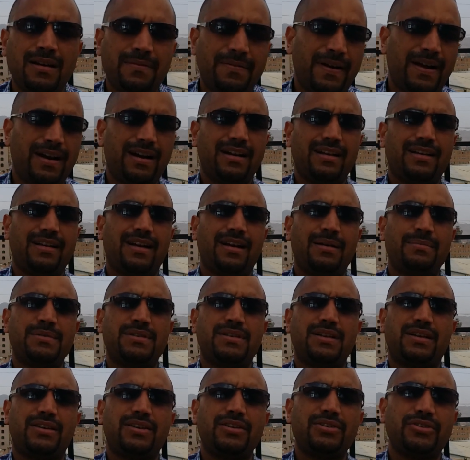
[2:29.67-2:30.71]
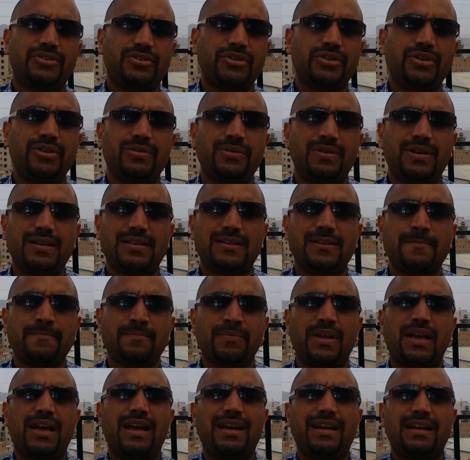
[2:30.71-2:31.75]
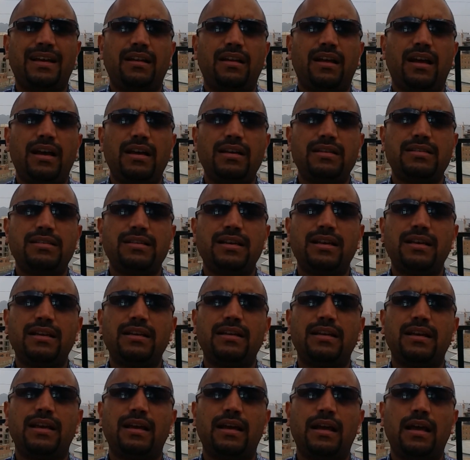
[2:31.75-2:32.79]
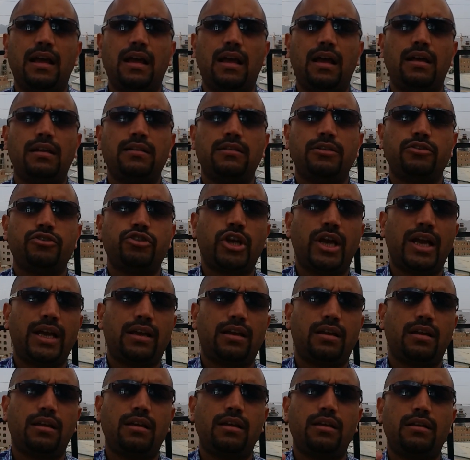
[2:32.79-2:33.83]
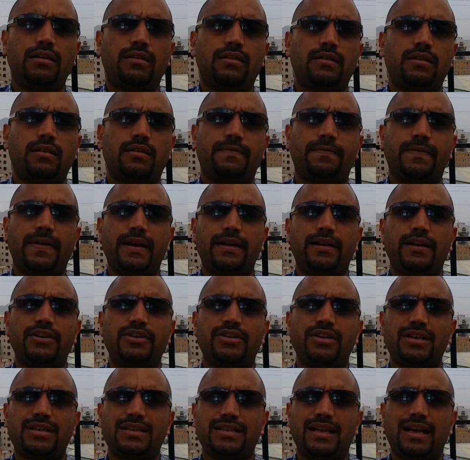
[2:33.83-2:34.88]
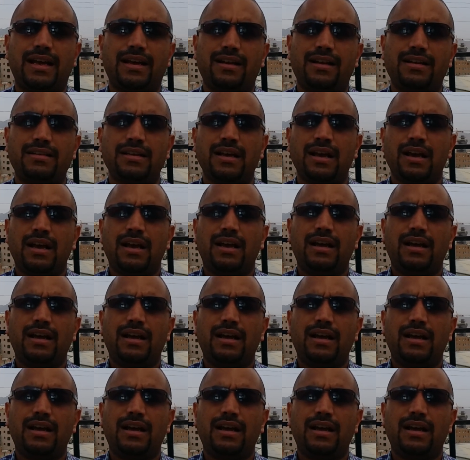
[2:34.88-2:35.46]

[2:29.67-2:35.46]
Finally comes continuous analyzing and checking the financial status,